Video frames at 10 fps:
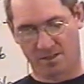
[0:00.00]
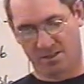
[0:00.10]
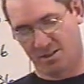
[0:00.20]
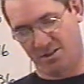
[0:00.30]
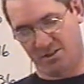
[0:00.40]

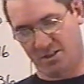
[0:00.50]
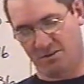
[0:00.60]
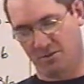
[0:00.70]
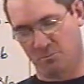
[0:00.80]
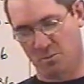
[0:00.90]
He said, If the
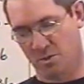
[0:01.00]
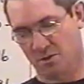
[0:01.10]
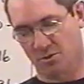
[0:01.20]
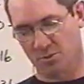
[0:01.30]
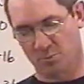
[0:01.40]

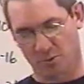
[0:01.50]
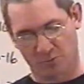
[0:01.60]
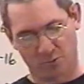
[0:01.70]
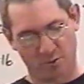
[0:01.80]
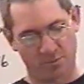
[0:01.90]
miracles
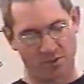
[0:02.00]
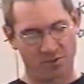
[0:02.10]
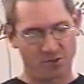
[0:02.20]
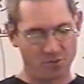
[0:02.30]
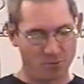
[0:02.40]
performed in
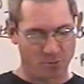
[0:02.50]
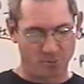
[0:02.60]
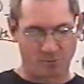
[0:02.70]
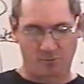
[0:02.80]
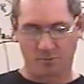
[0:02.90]
you were
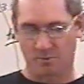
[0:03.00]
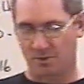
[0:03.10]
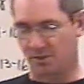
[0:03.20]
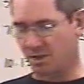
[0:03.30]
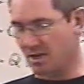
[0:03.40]
performed in
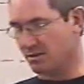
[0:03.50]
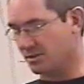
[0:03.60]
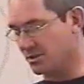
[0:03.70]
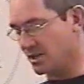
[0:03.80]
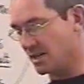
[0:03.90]
Tyre and
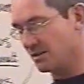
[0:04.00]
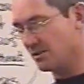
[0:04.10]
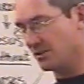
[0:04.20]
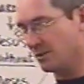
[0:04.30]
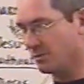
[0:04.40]
Sidon,
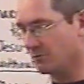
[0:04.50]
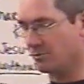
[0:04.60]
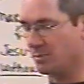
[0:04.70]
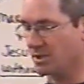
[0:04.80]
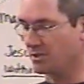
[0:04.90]
they would have
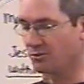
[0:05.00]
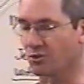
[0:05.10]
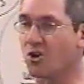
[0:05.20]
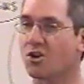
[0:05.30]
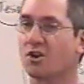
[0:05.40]
repented
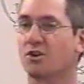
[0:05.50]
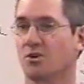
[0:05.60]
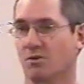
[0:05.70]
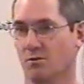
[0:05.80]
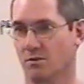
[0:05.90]
long ago,
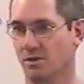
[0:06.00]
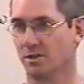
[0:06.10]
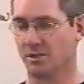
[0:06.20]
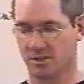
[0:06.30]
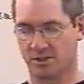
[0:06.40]

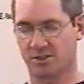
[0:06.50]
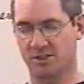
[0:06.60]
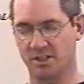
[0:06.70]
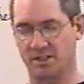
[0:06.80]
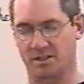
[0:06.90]

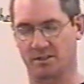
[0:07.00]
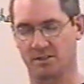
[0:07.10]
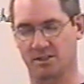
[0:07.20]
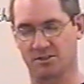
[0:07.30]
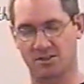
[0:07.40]
sitting
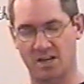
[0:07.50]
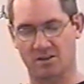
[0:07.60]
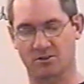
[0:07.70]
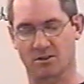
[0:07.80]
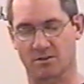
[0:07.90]
in
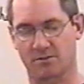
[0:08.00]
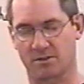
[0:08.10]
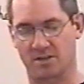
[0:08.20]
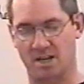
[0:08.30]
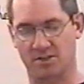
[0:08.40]
sackcloth and
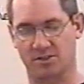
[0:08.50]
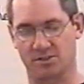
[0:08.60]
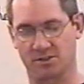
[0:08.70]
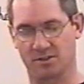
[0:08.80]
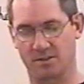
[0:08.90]
ashes